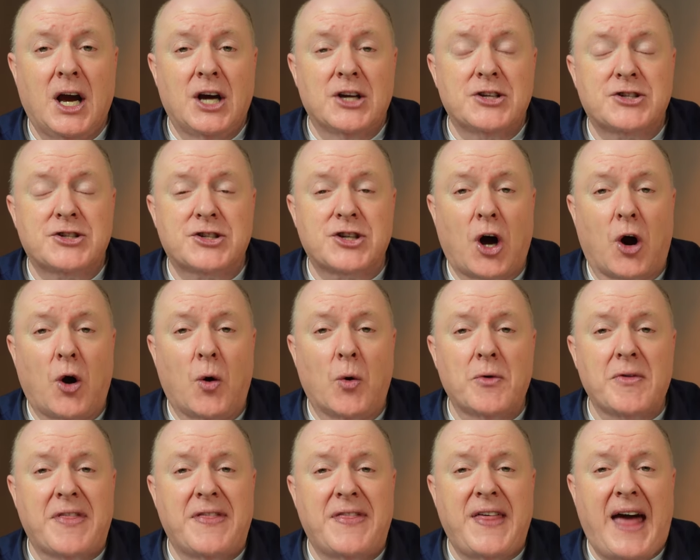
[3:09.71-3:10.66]

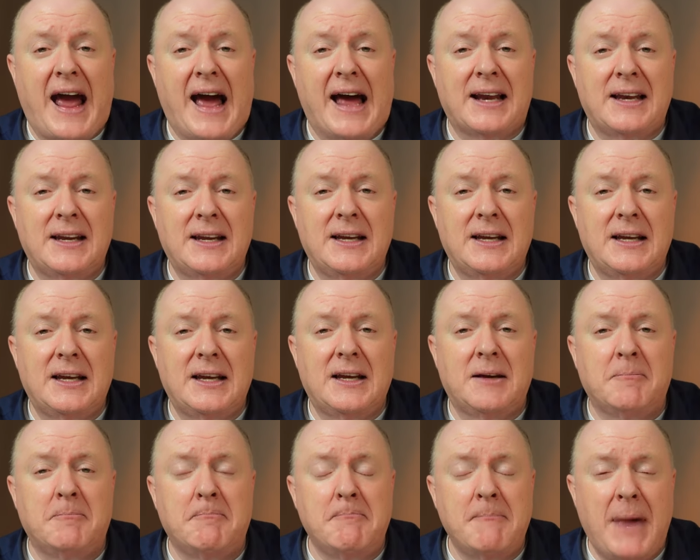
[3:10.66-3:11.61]
So that
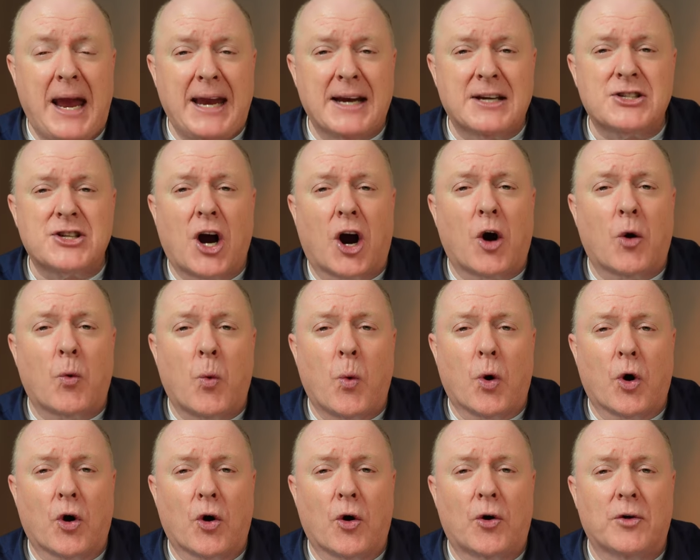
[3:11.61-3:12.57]
makes our
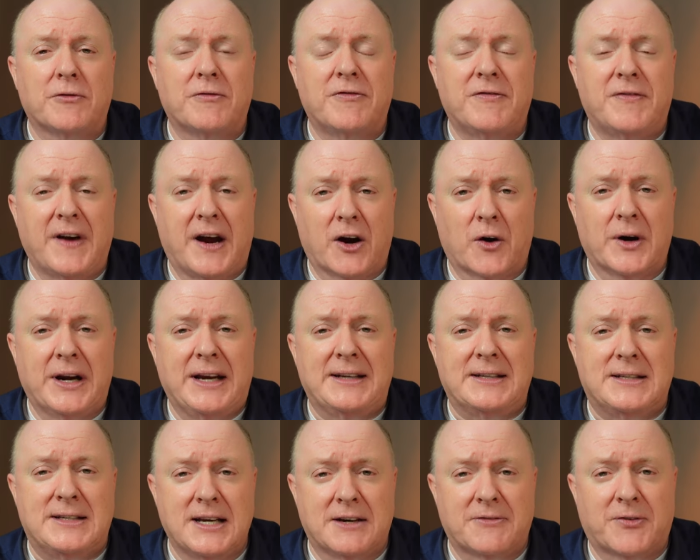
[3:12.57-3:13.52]
world very
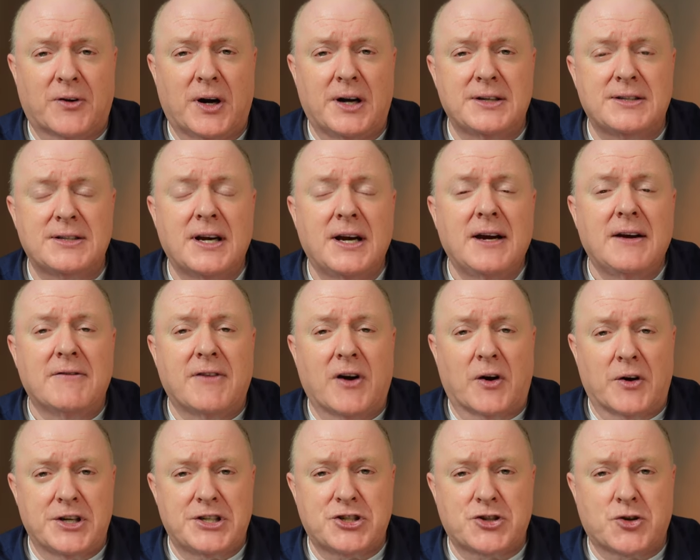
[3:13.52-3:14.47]
different,
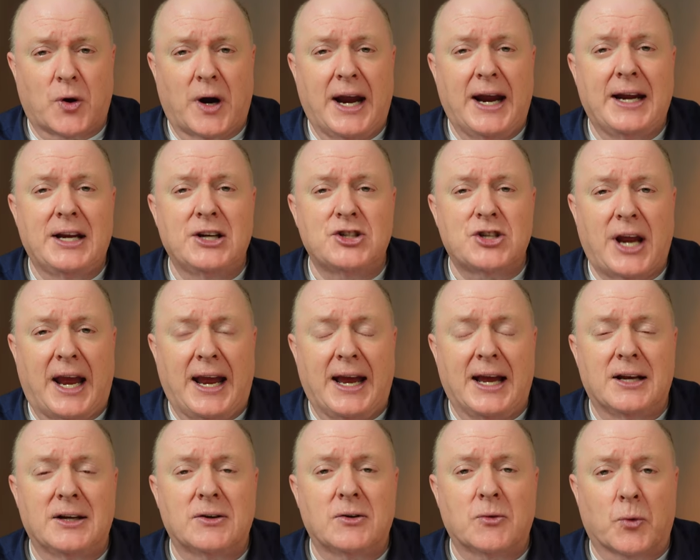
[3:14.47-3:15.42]
very strange,
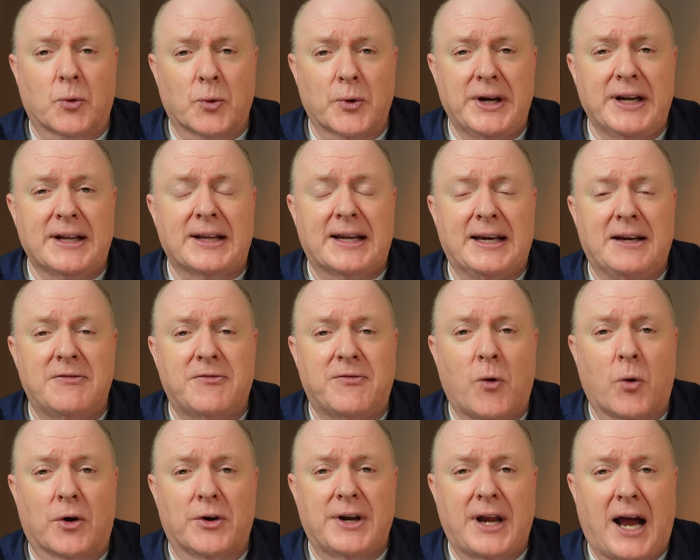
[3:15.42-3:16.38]
and really
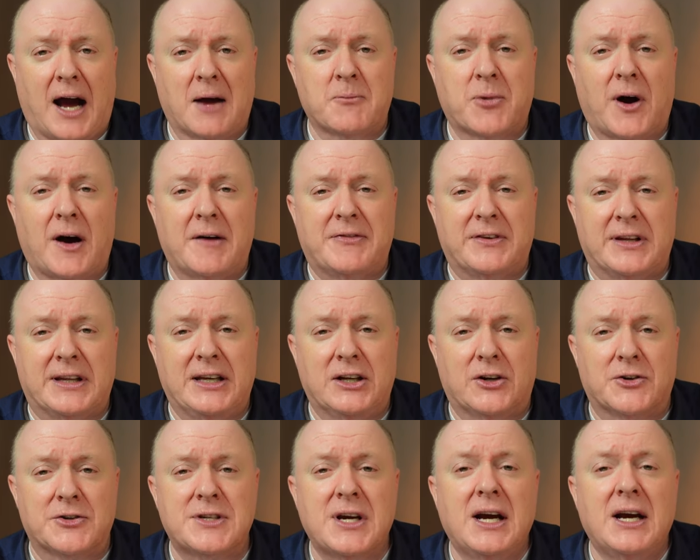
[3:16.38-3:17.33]
for nonprofit
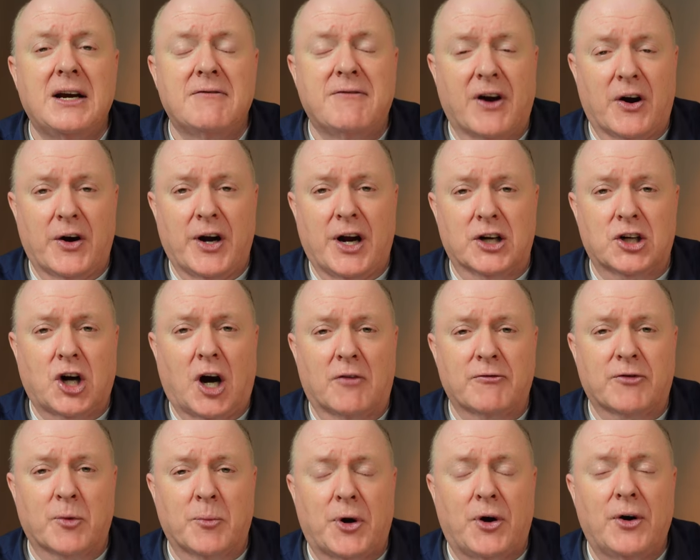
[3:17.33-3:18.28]
leaders, very
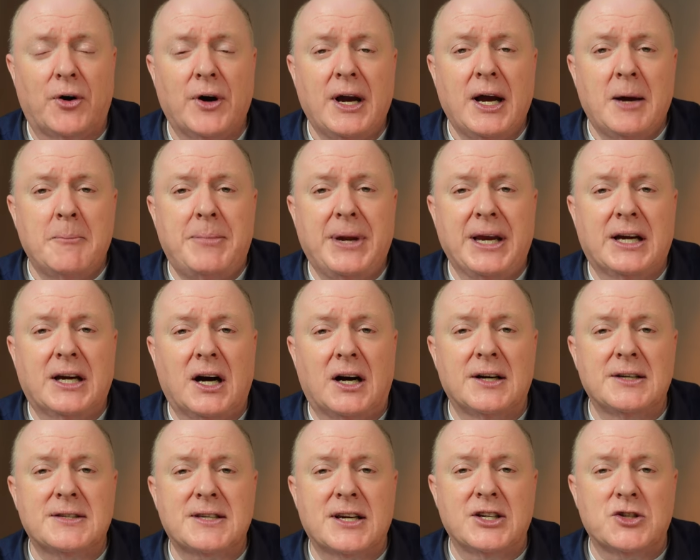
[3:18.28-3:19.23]
uncomfortable.
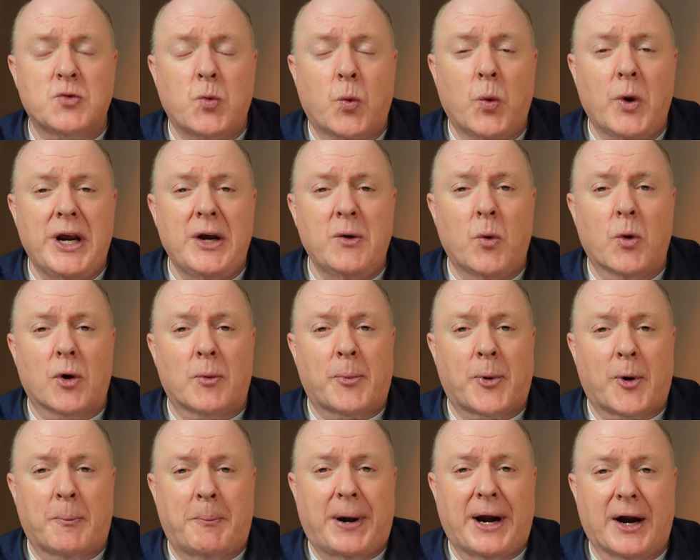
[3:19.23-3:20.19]
Because as we were
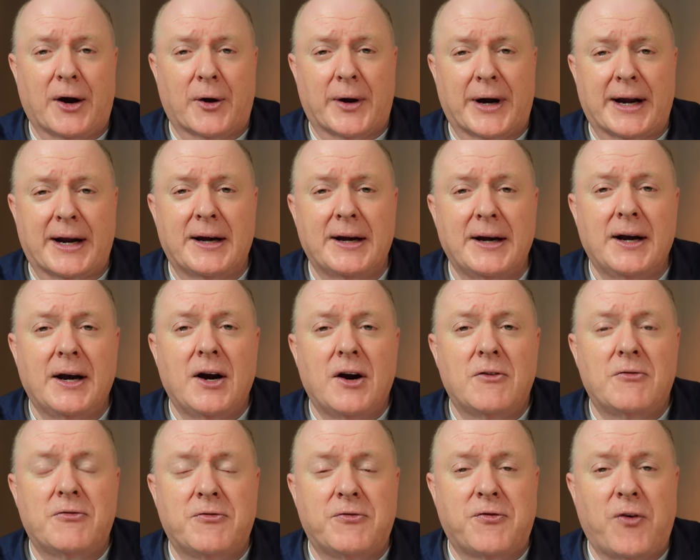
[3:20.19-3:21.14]
preparing
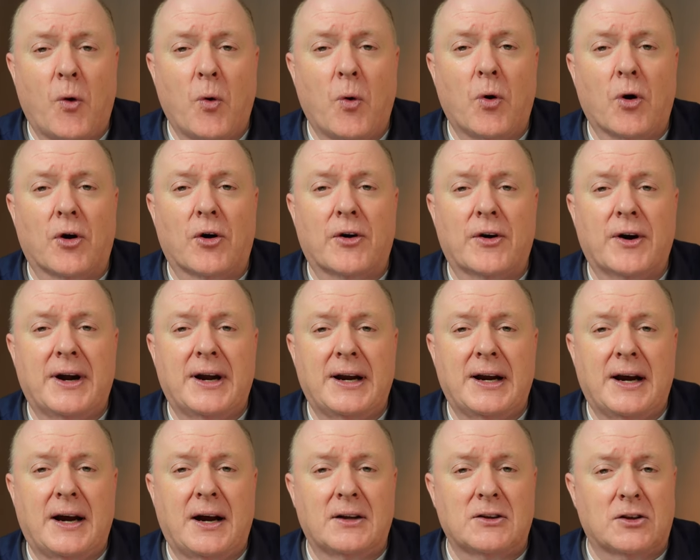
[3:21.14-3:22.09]
for
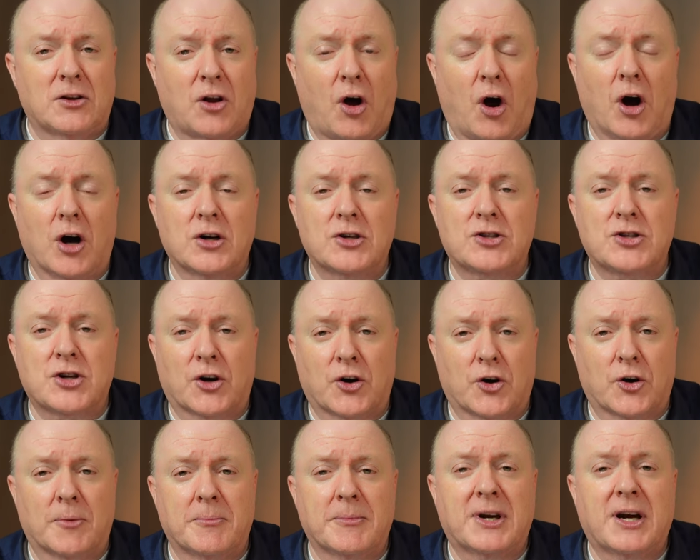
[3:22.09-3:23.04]
long
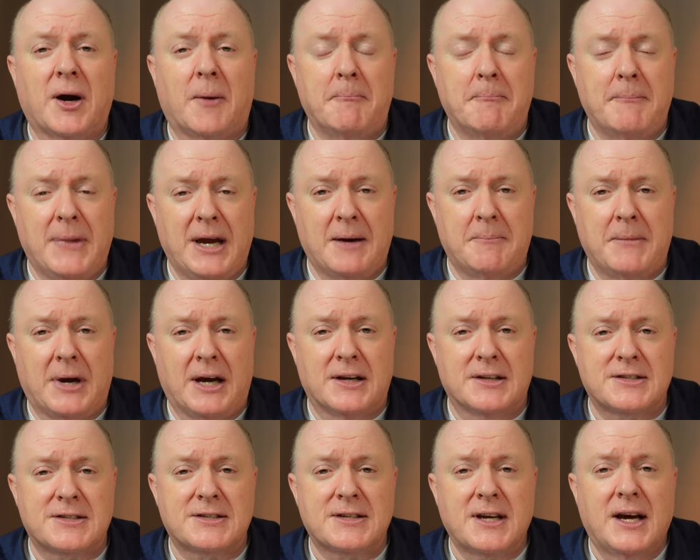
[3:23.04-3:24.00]
term
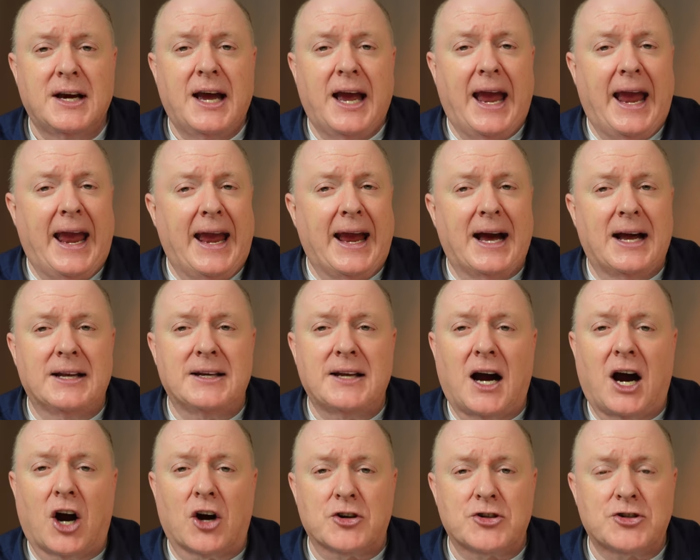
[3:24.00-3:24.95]
commitments and
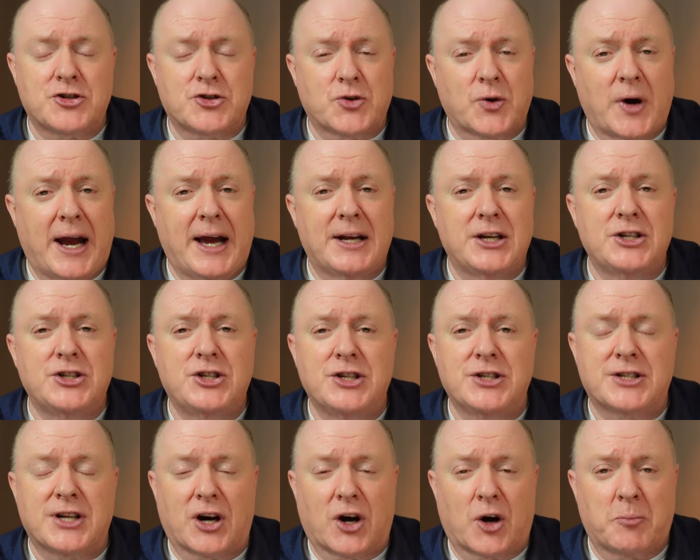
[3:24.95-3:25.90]
our
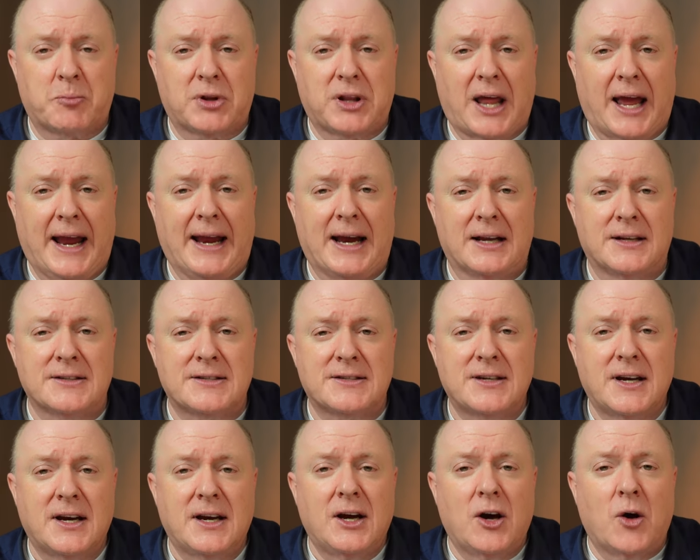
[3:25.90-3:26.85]
strategies and our
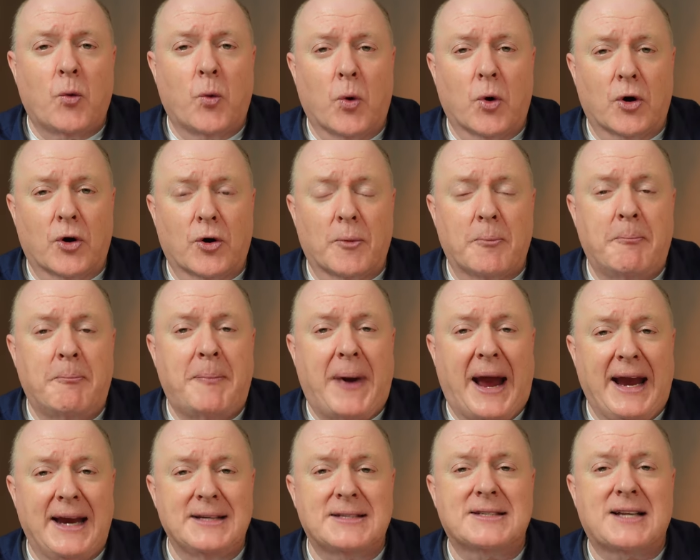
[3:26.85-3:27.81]
plans, were
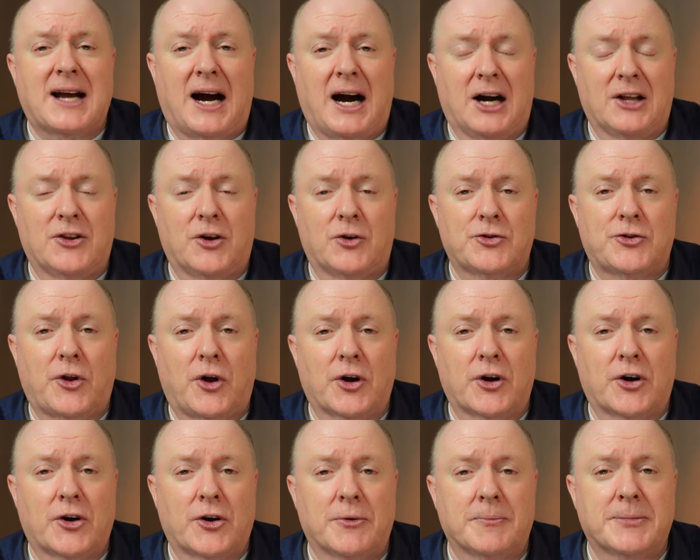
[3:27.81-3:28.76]
based on those
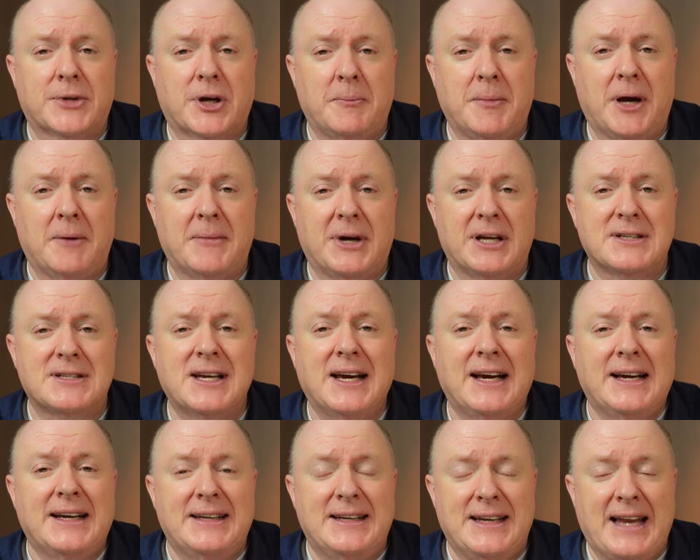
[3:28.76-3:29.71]
long-term commitments.
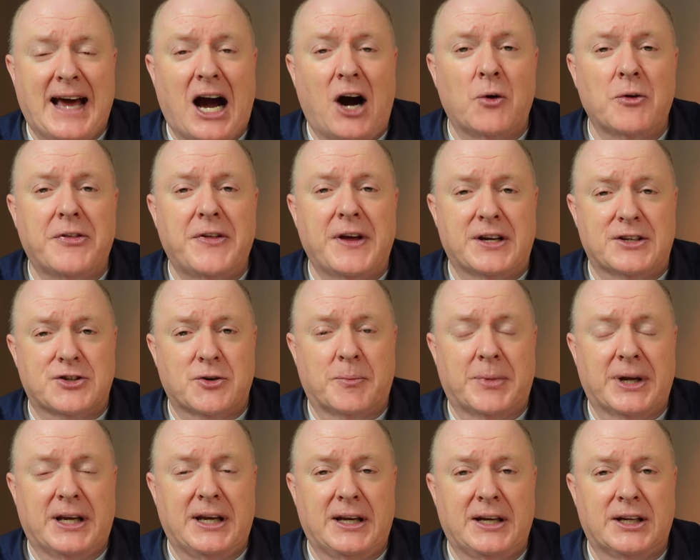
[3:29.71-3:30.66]
Now things are
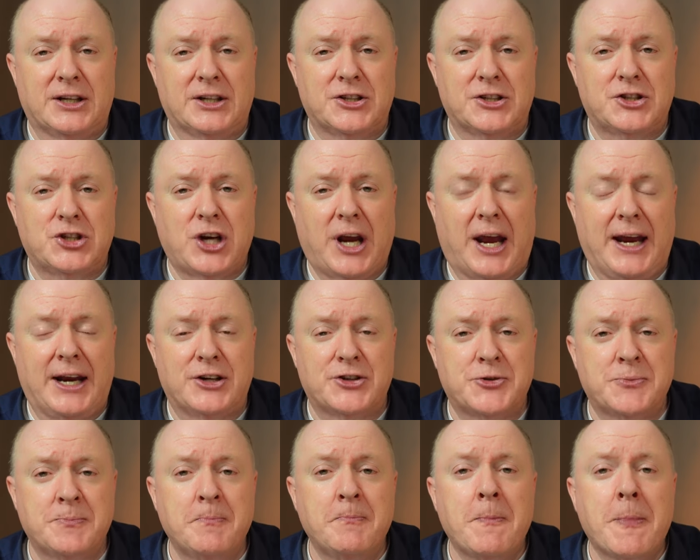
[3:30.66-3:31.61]
beginning to change.